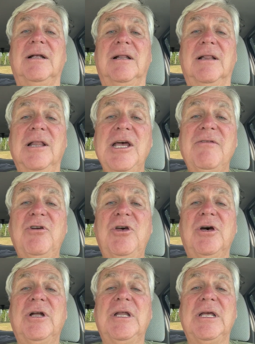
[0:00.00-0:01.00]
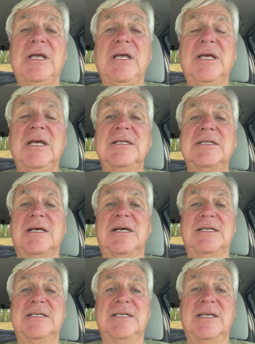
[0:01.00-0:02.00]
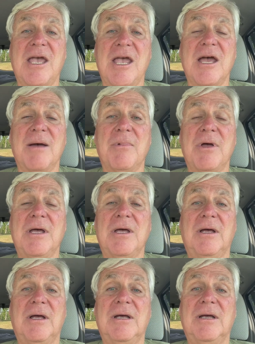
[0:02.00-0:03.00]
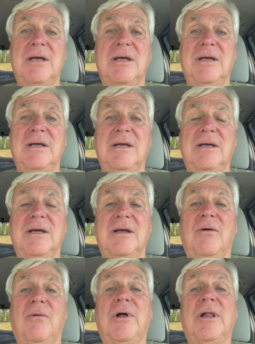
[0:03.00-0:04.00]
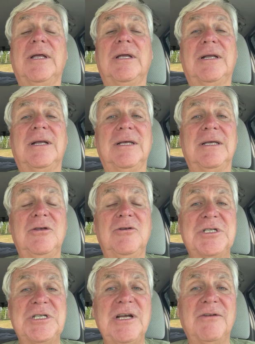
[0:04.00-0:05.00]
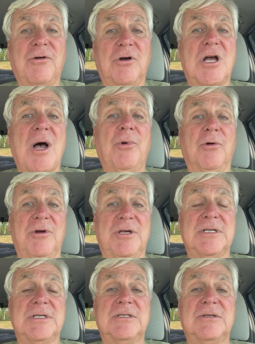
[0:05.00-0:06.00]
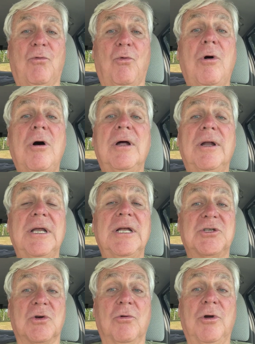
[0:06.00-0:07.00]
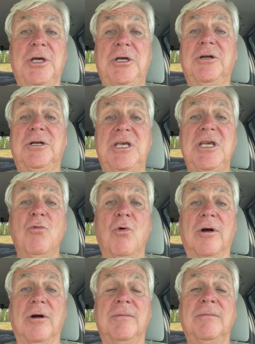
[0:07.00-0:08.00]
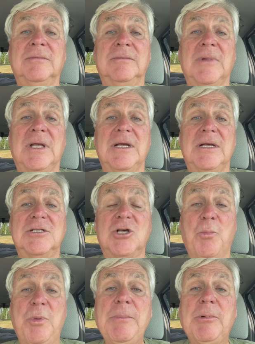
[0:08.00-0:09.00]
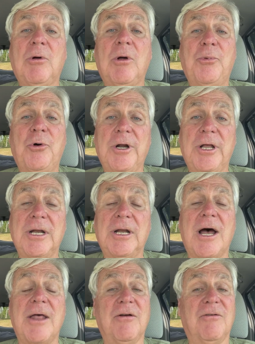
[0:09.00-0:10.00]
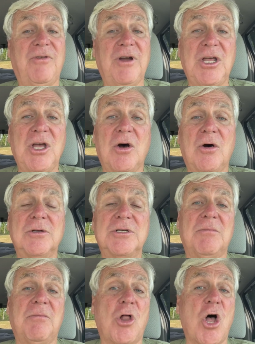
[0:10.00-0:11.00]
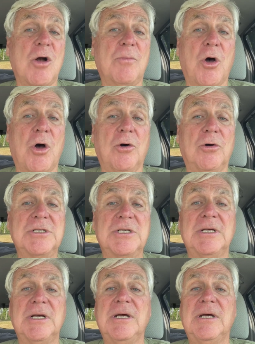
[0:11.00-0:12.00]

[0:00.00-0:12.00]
LiveGood is a scam. Well, you see it for a couple reasons. One, it's a really good keyword. So people will put it on their videos and blog posts